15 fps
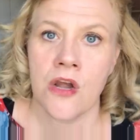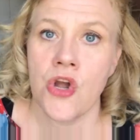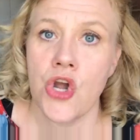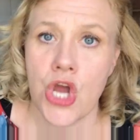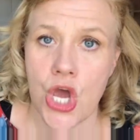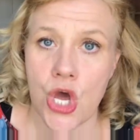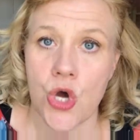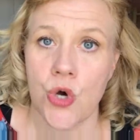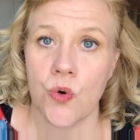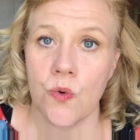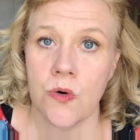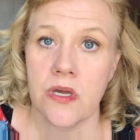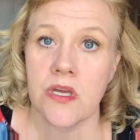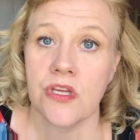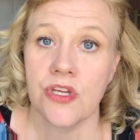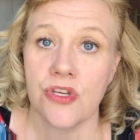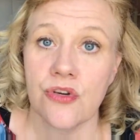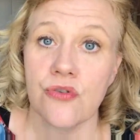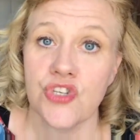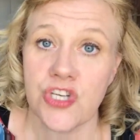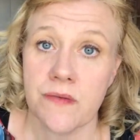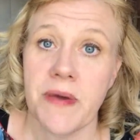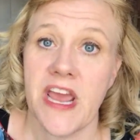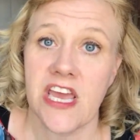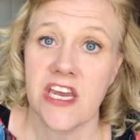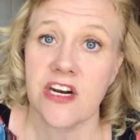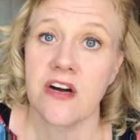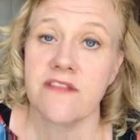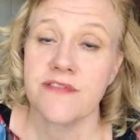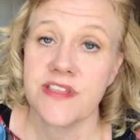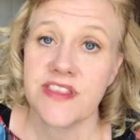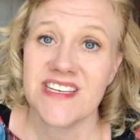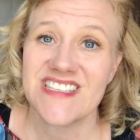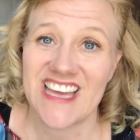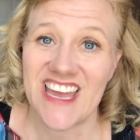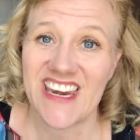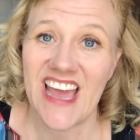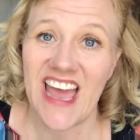No, you should pay it off with the debt